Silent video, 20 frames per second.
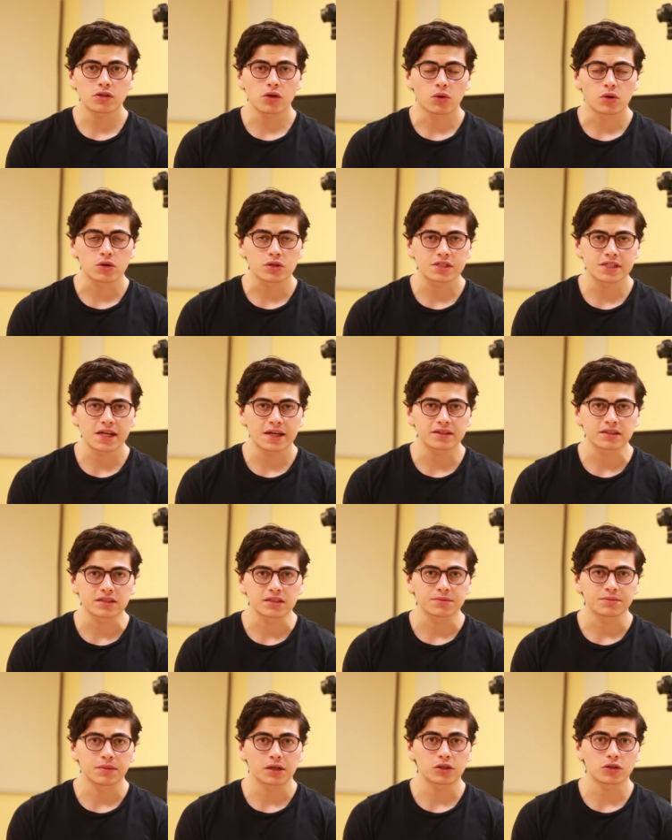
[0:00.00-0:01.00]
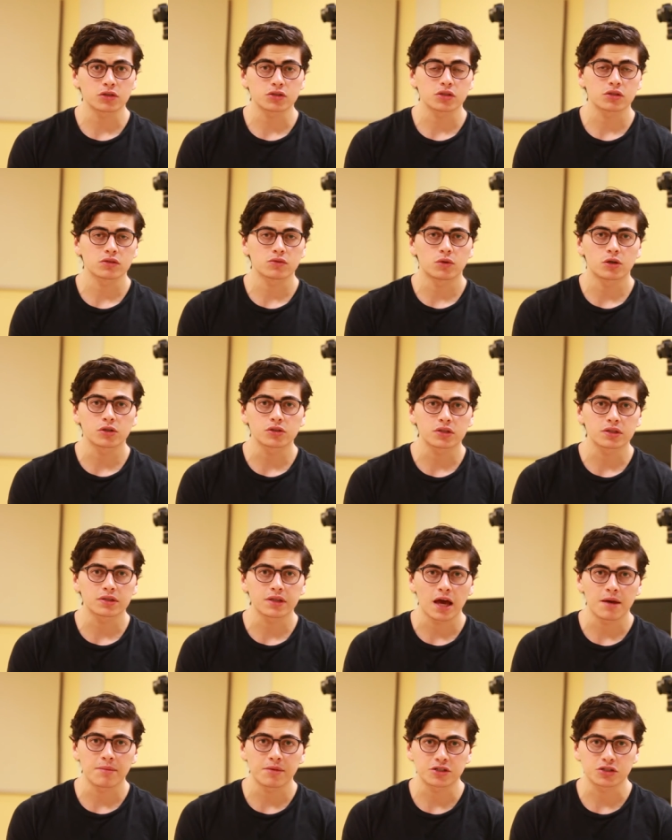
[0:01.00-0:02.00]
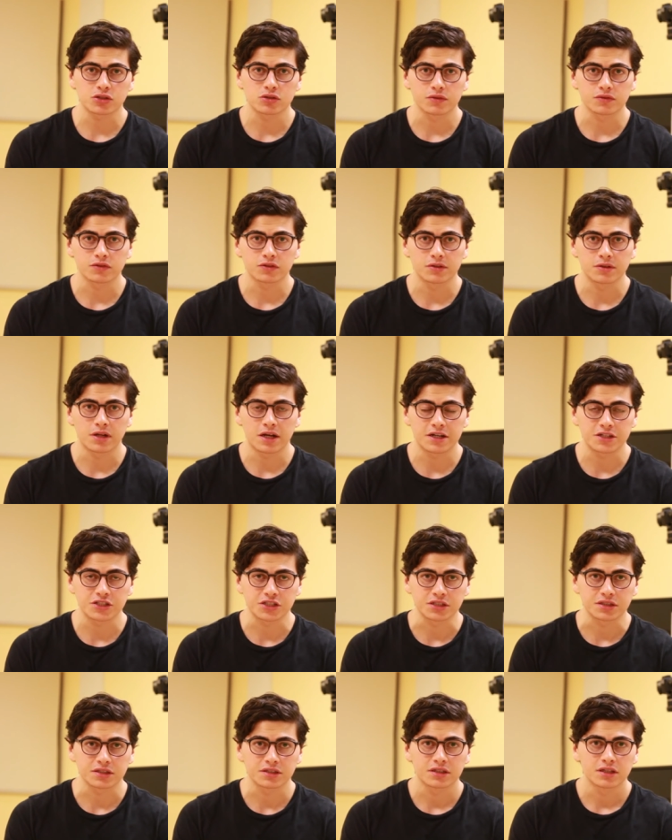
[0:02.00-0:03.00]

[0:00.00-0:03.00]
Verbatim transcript: the horizontal but also the vertical dimension of the narration.